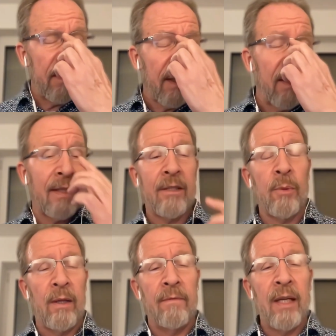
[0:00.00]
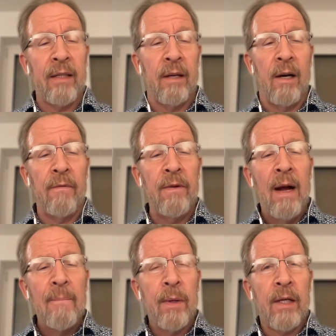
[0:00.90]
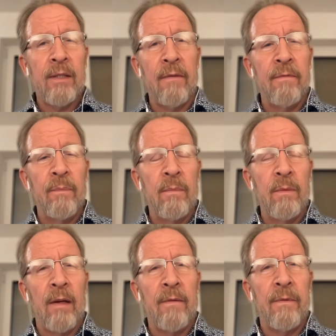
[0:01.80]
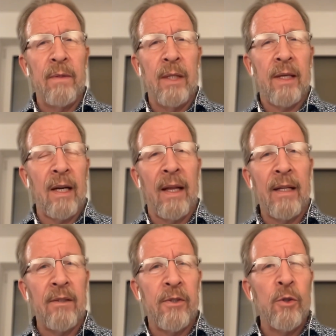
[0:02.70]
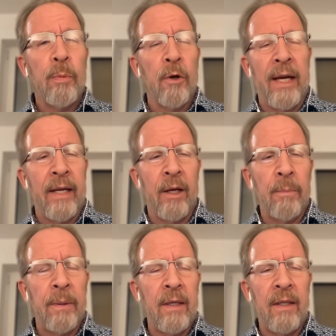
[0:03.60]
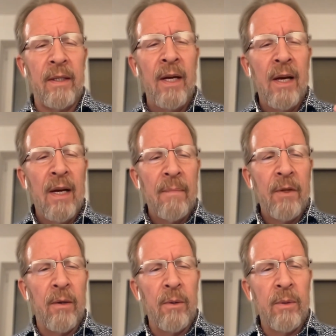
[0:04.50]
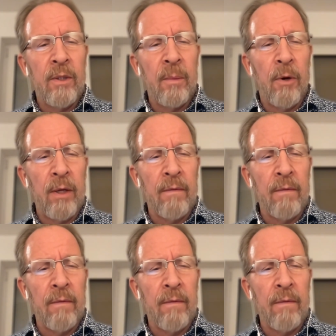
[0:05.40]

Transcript: think that's why they've taken off, because it's kind of like super NLP, to the point of